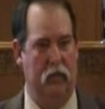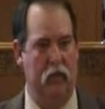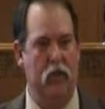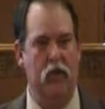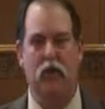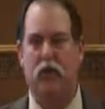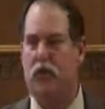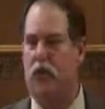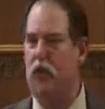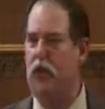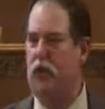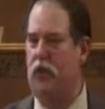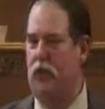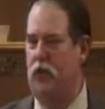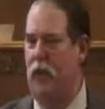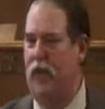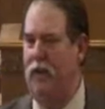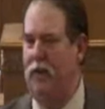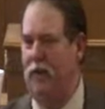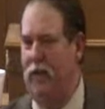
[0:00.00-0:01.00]

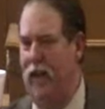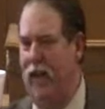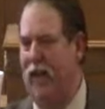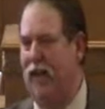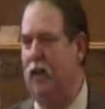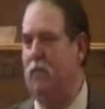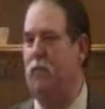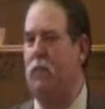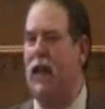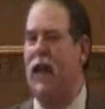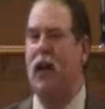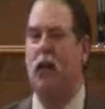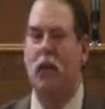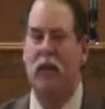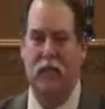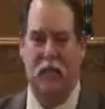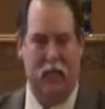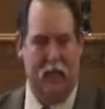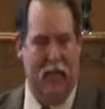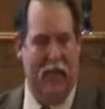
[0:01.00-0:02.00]
They even had a
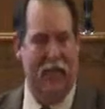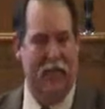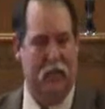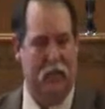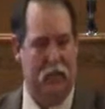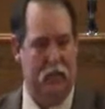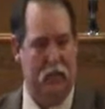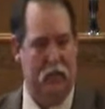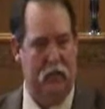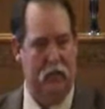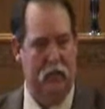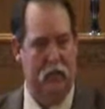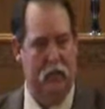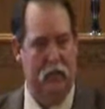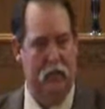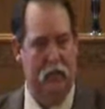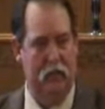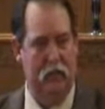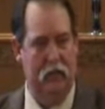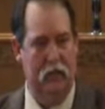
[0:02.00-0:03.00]
marriage license.
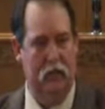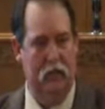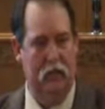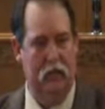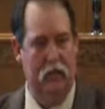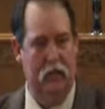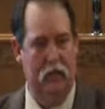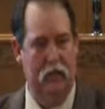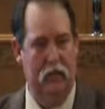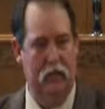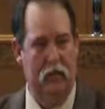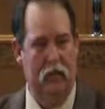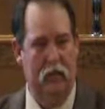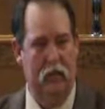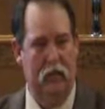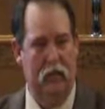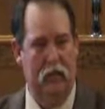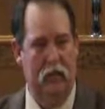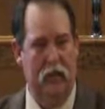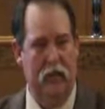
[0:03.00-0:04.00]

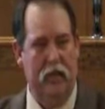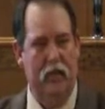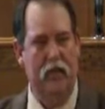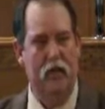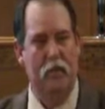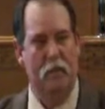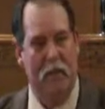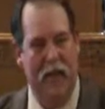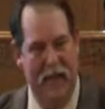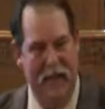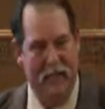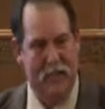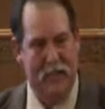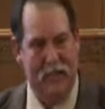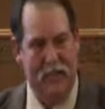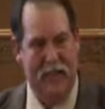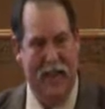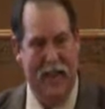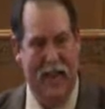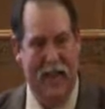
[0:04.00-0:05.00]
Can you
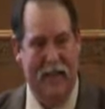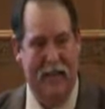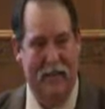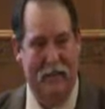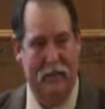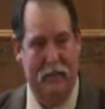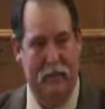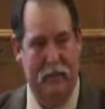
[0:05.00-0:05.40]
imagine that?